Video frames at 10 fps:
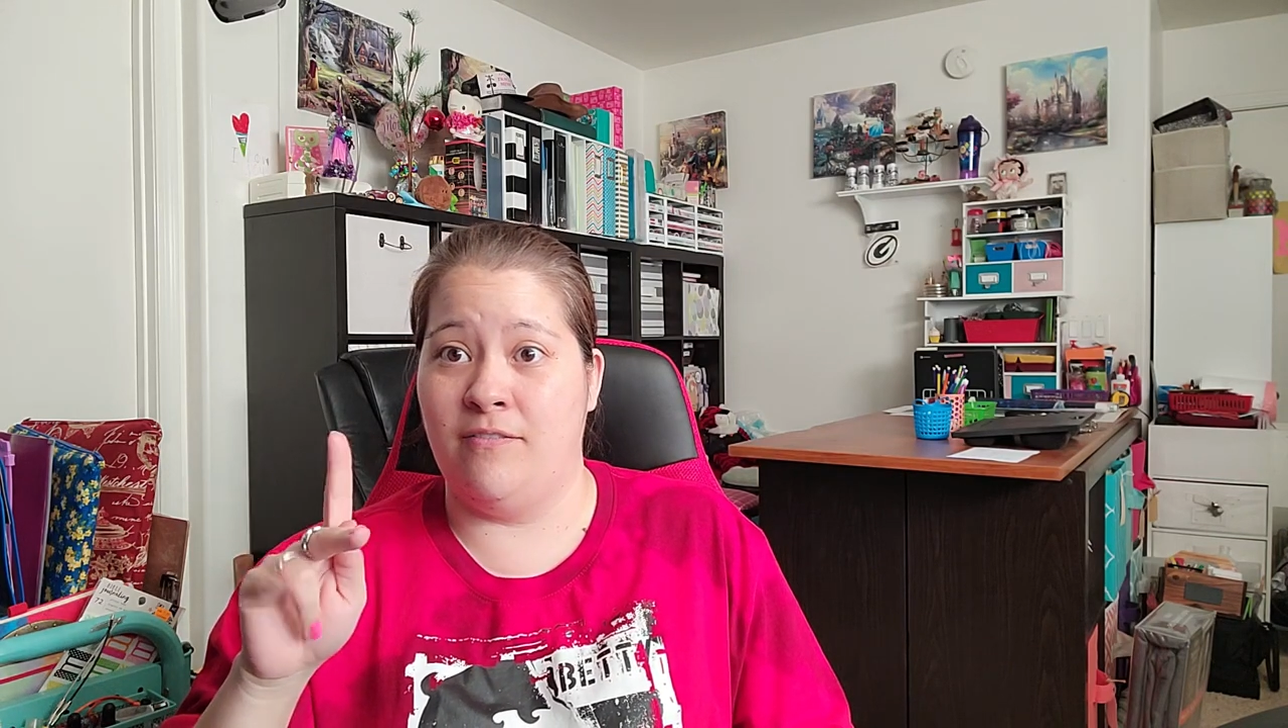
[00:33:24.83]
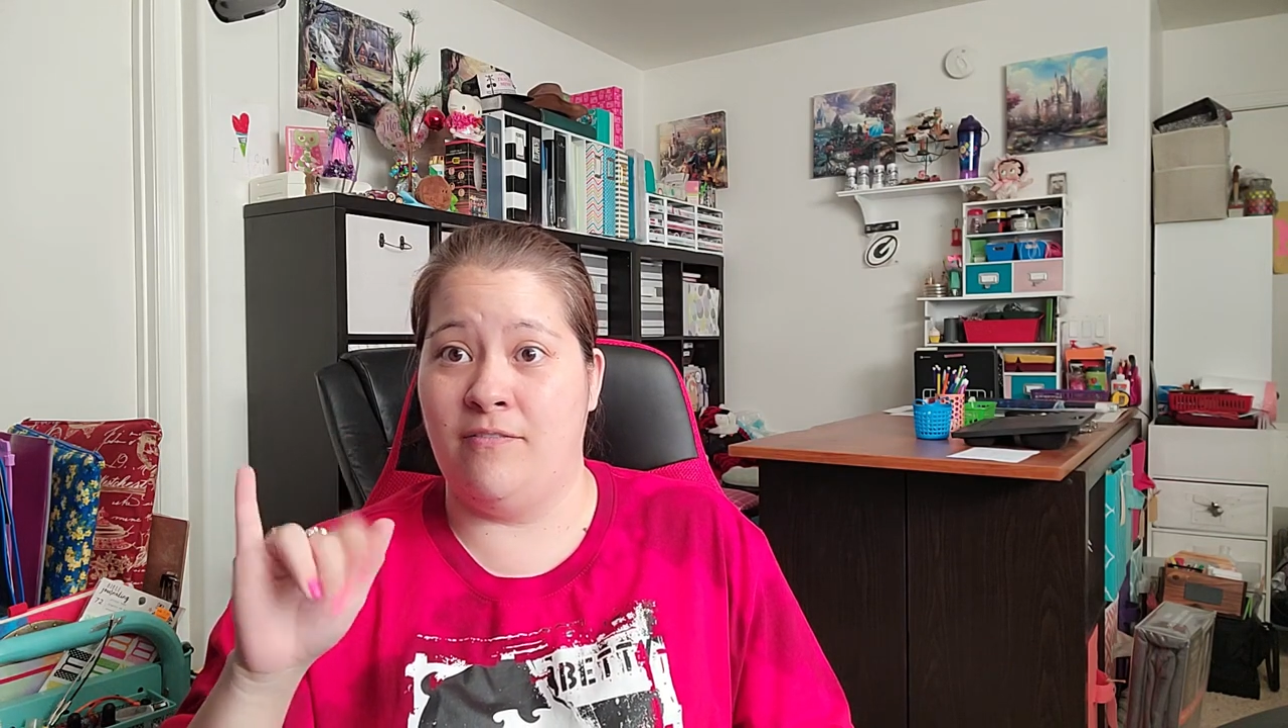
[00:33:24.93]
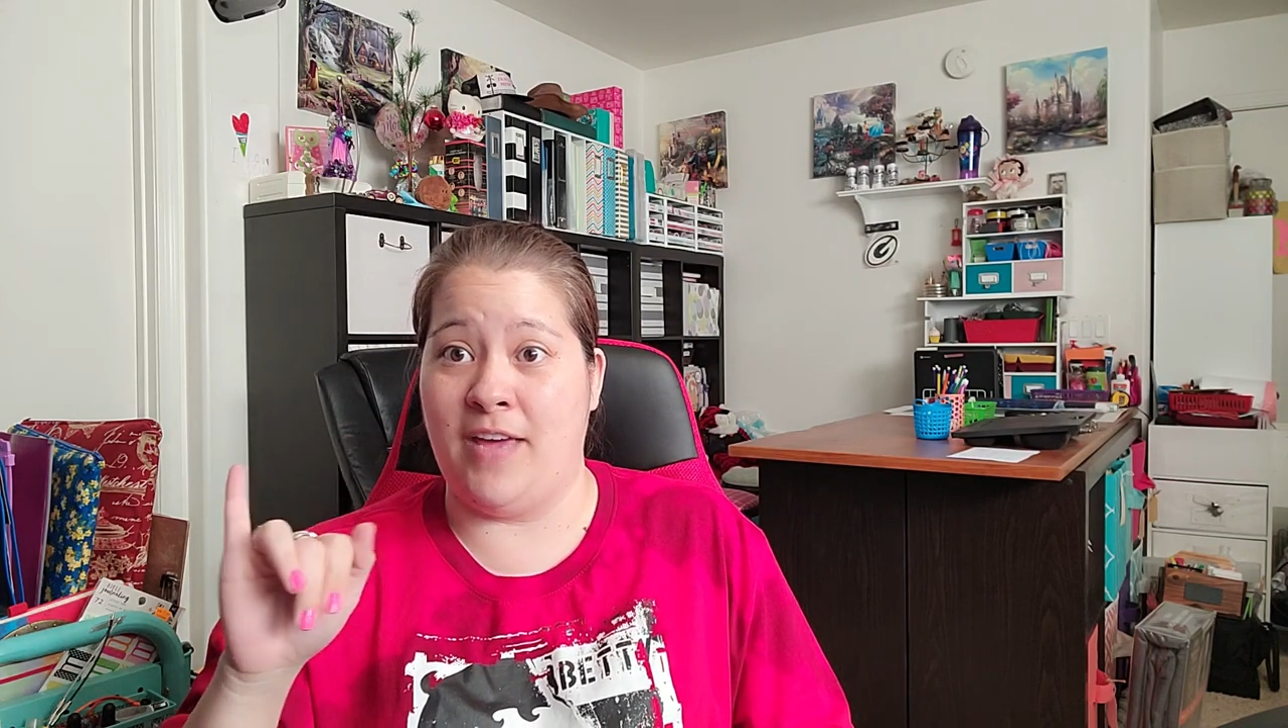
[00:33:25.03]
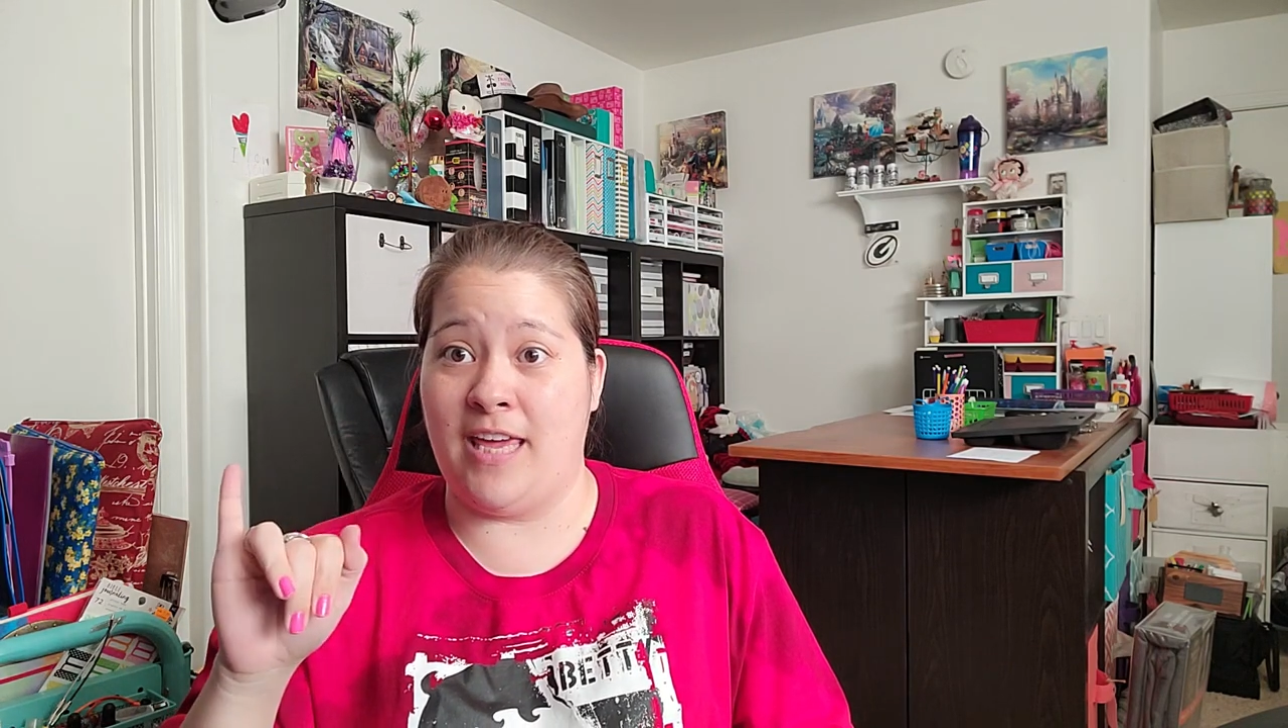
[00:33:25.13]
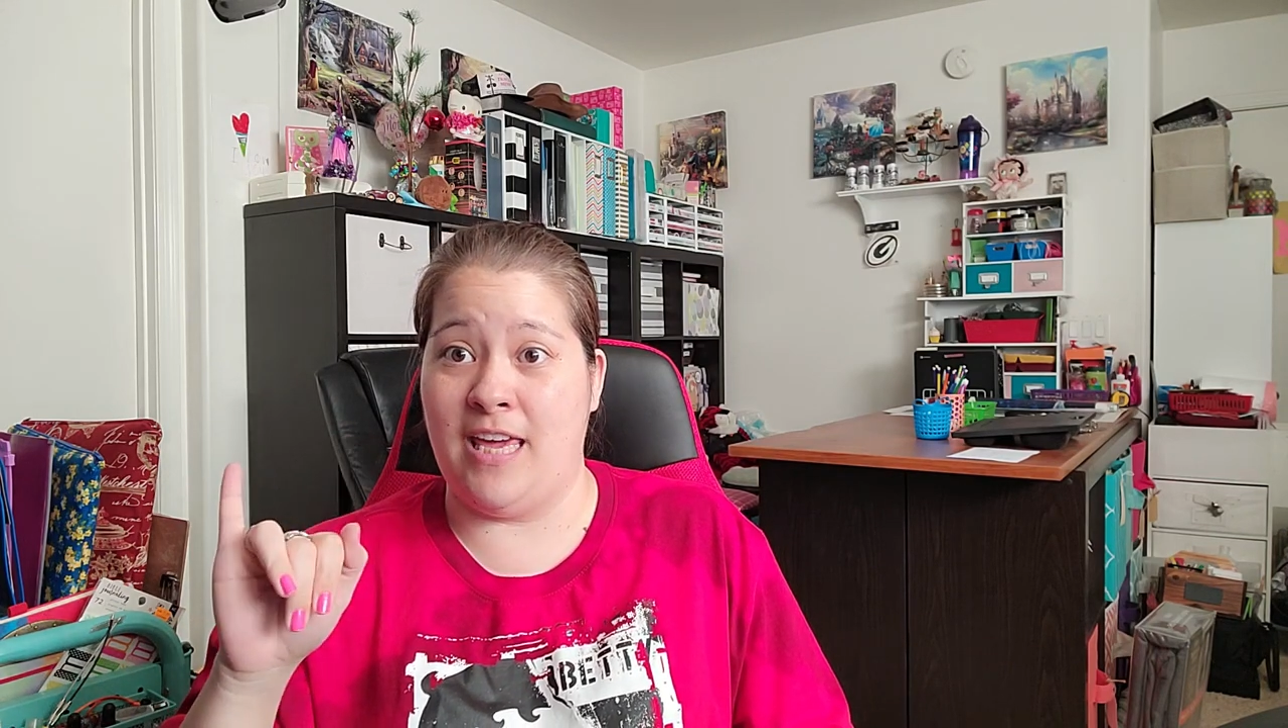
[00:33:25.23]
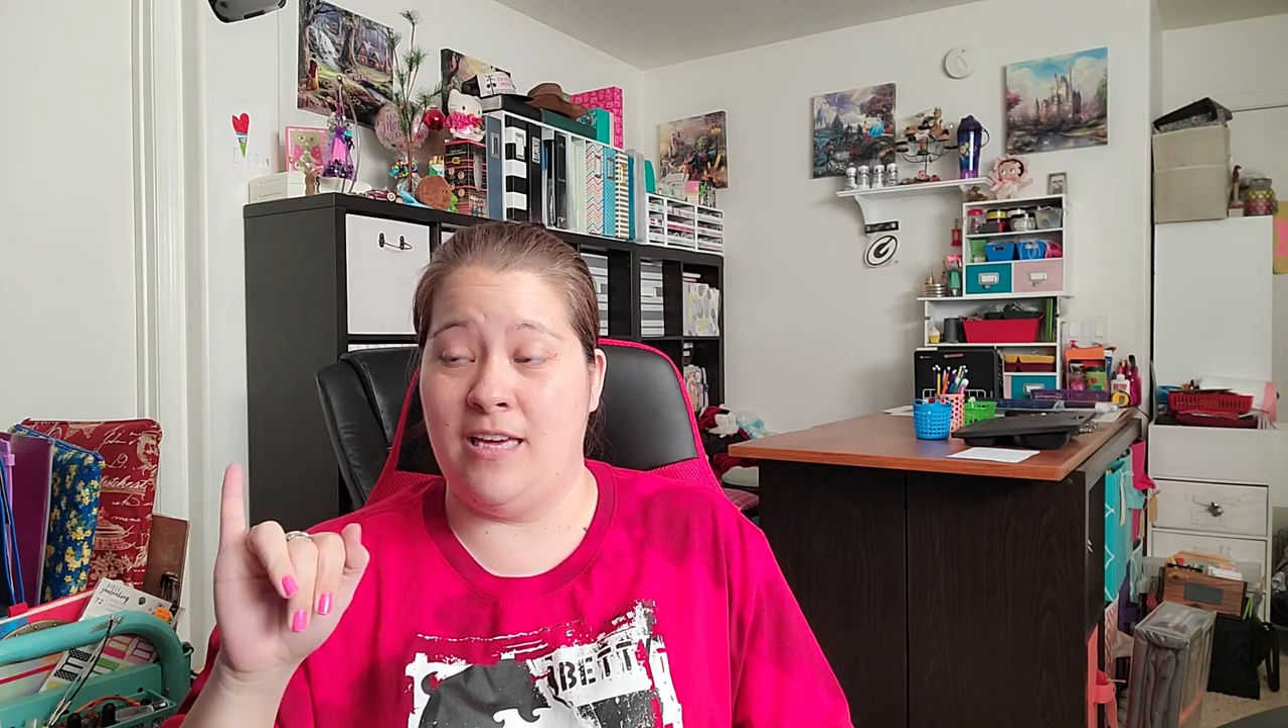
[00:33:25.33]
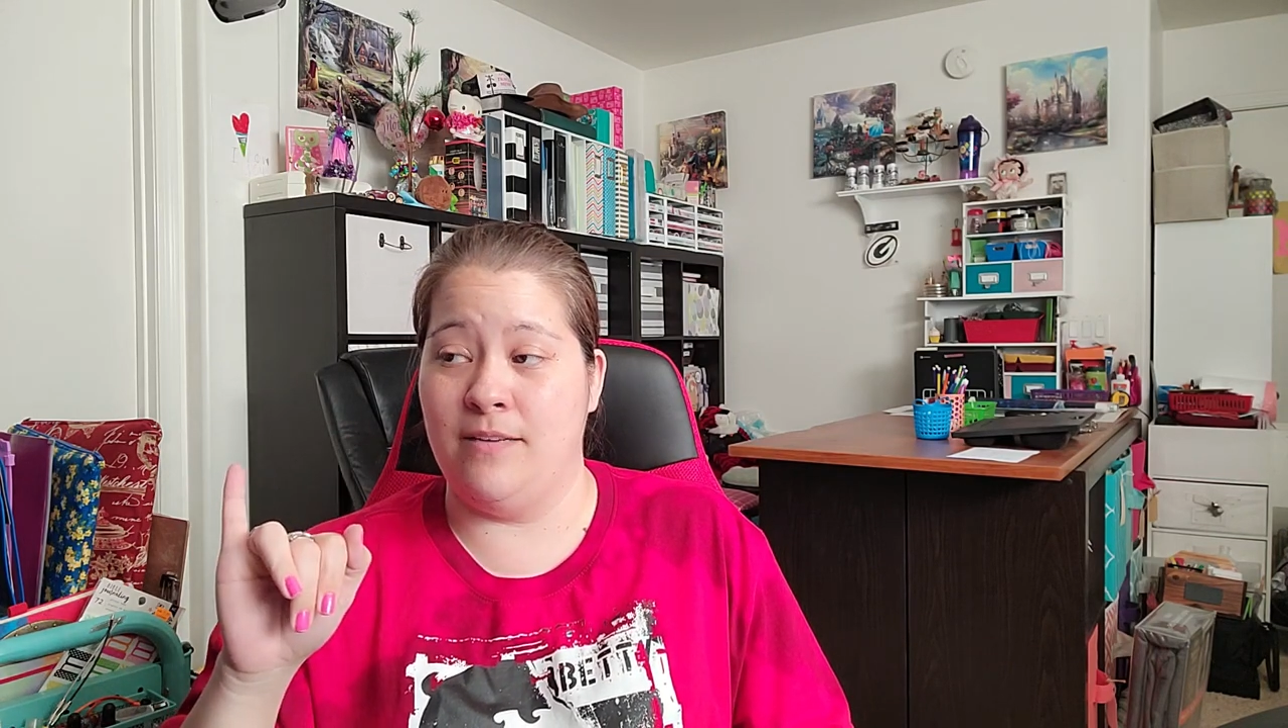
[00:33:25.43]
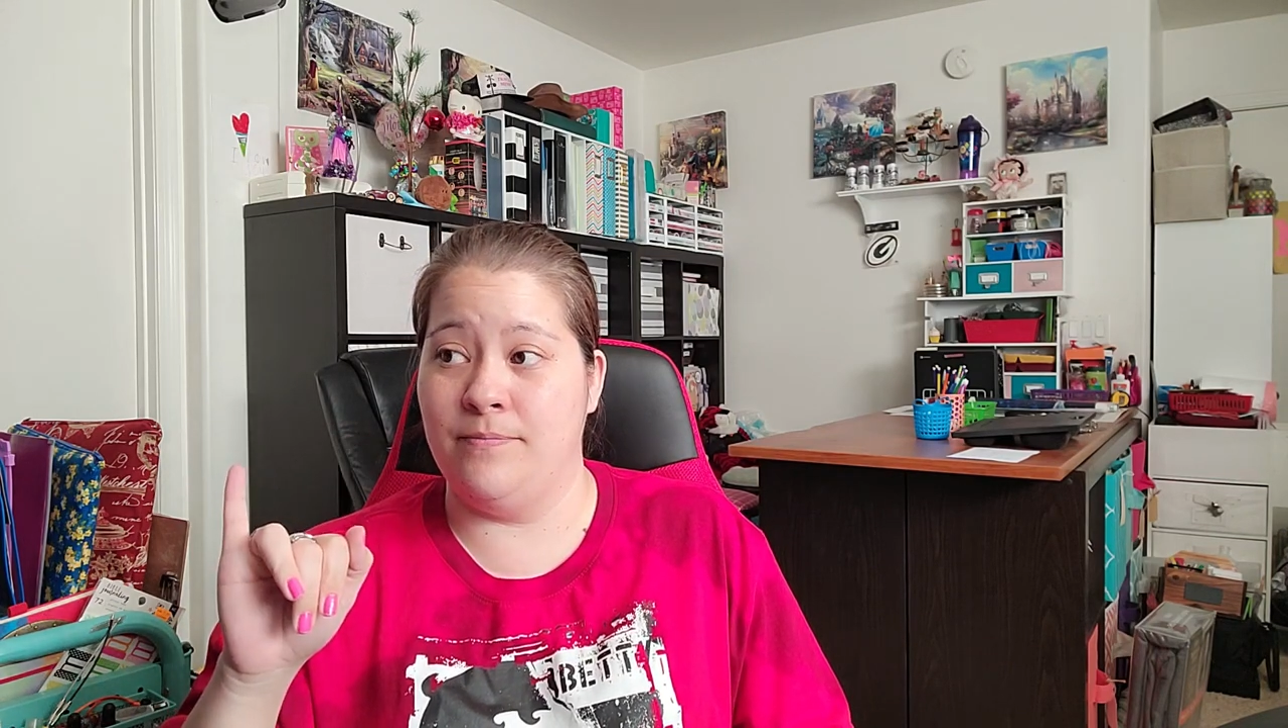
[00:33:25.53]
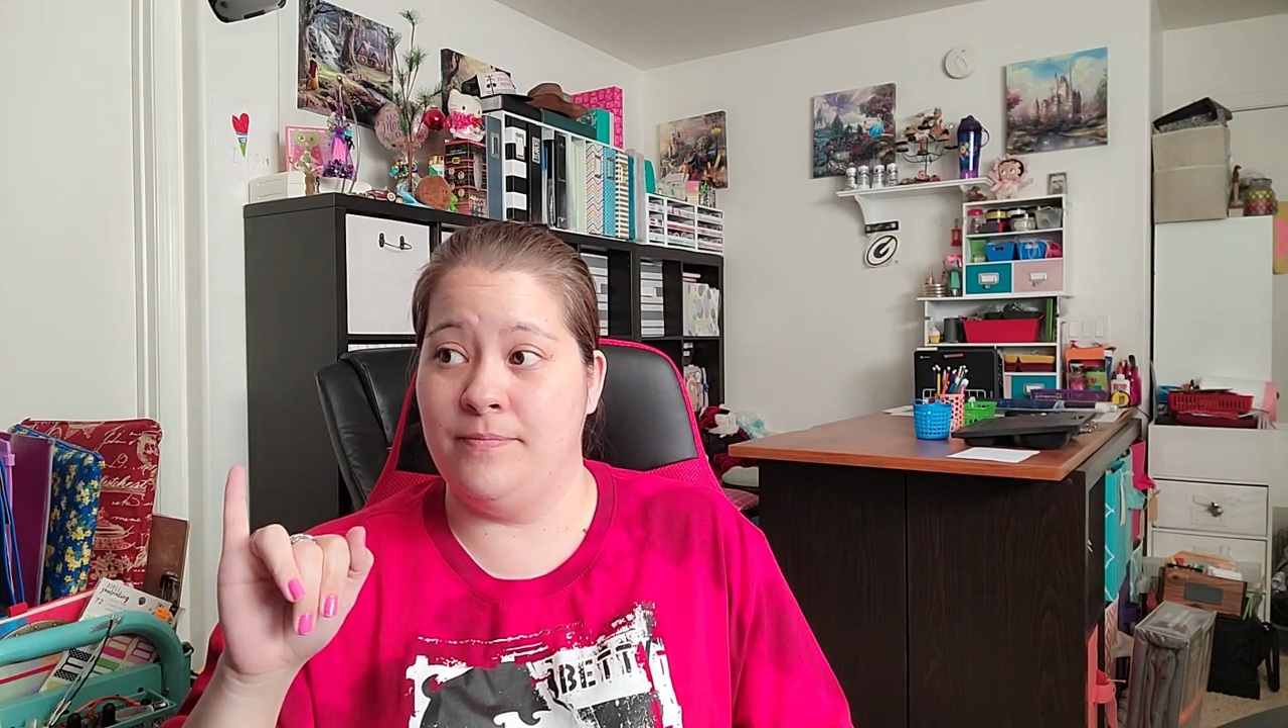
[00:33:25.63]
Vicky.